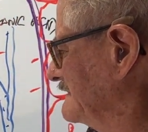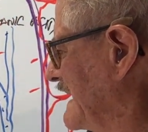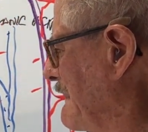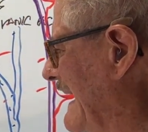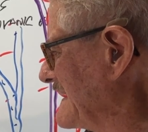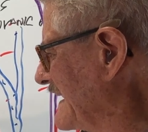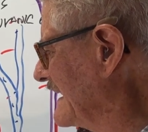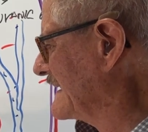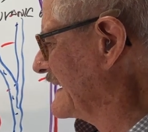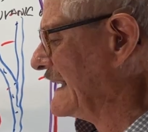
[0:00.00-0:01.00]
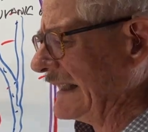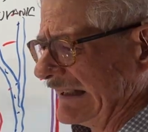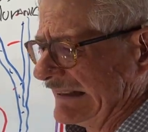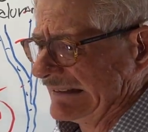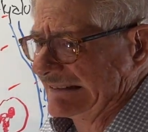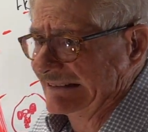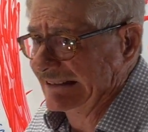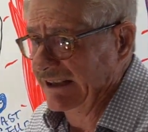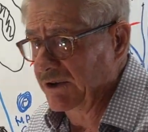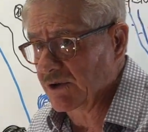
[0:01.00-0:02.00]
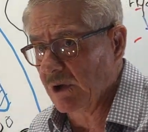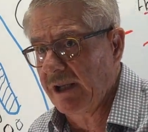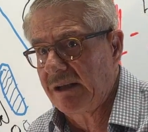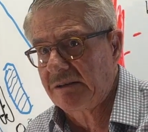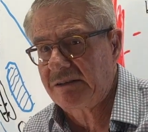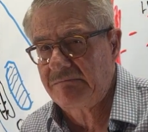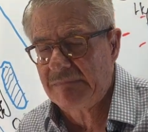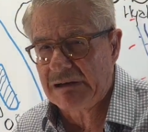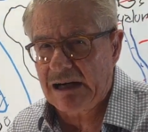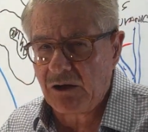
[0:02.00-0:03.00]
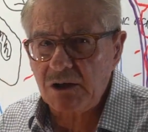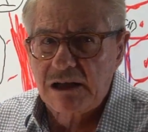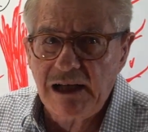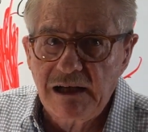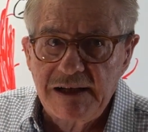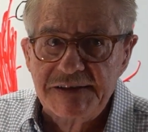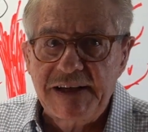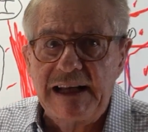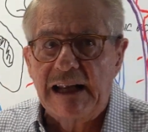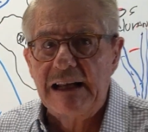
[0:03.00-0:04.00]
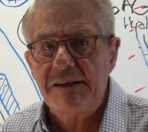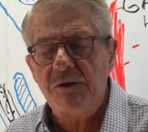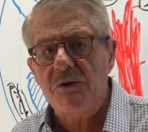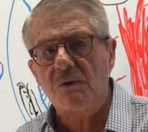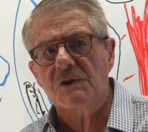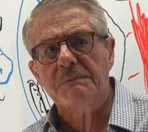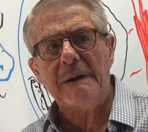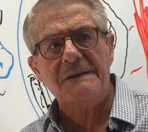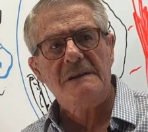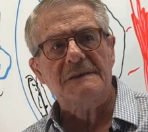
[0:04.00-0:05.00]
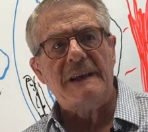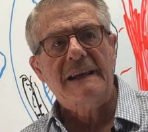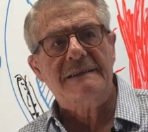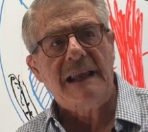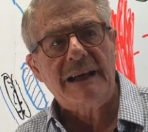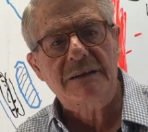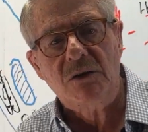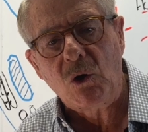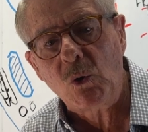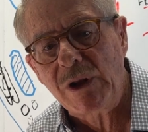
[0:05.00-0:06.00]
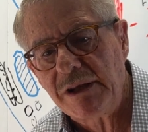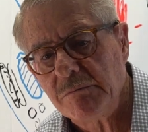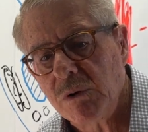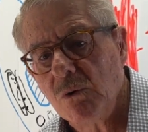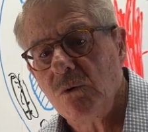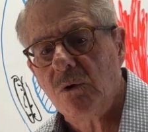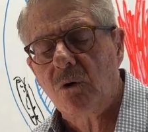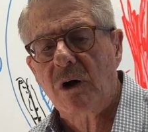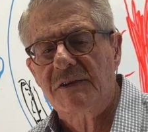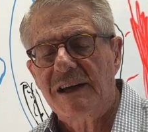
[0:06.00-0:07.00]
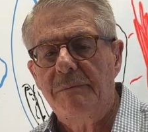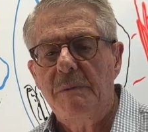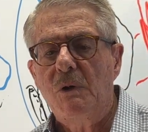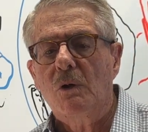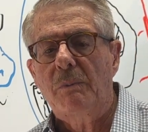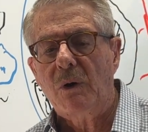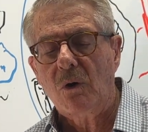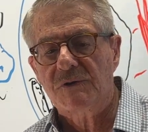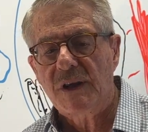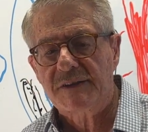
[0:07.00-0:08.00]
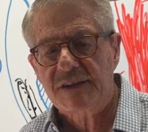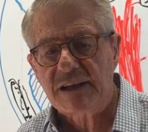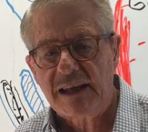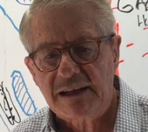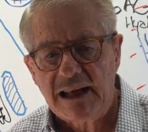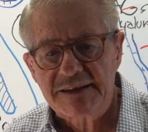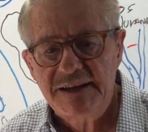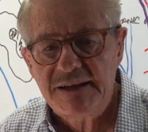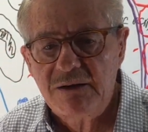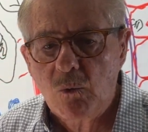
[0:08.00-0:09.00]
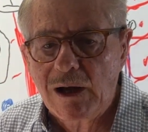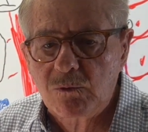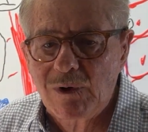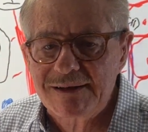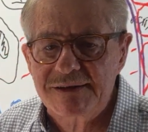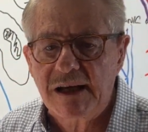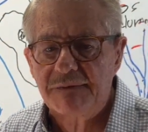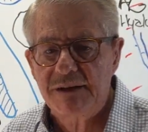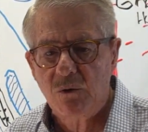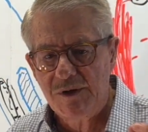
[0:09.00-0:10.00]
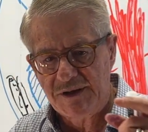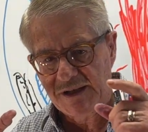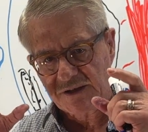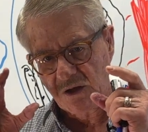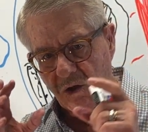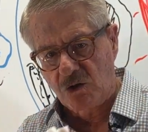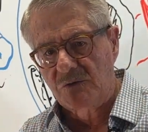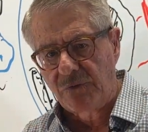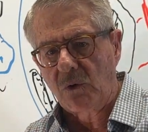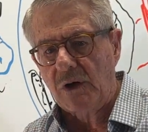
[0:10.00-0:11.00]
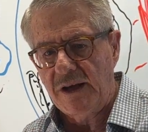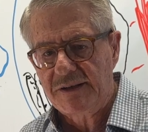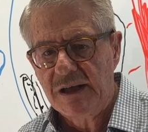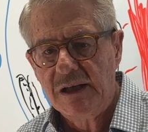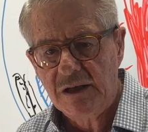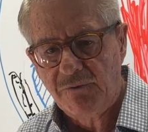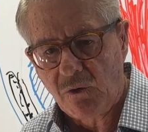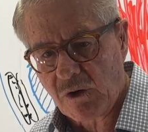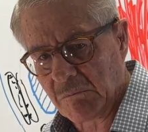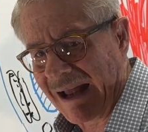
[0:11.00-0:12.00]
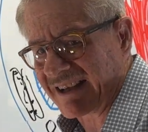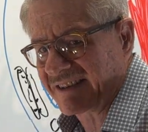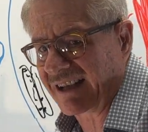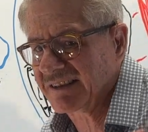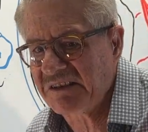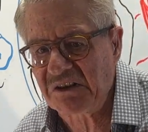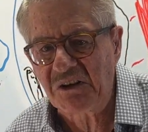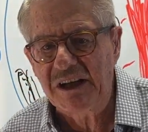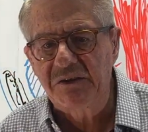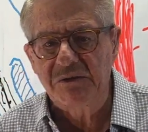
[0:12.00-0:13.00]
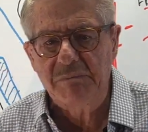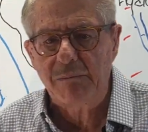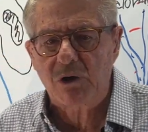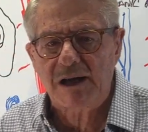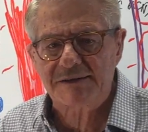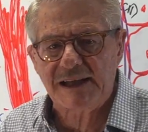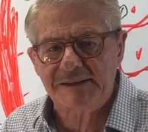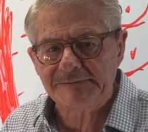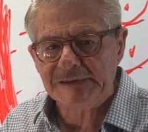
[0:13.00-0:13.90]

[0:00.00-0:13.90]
the mast cells usually are not clearly seen unless you use special stains like toluene blue or some immunoperoxidase like CD117, which is good for mast cells. You don't need to memorize that.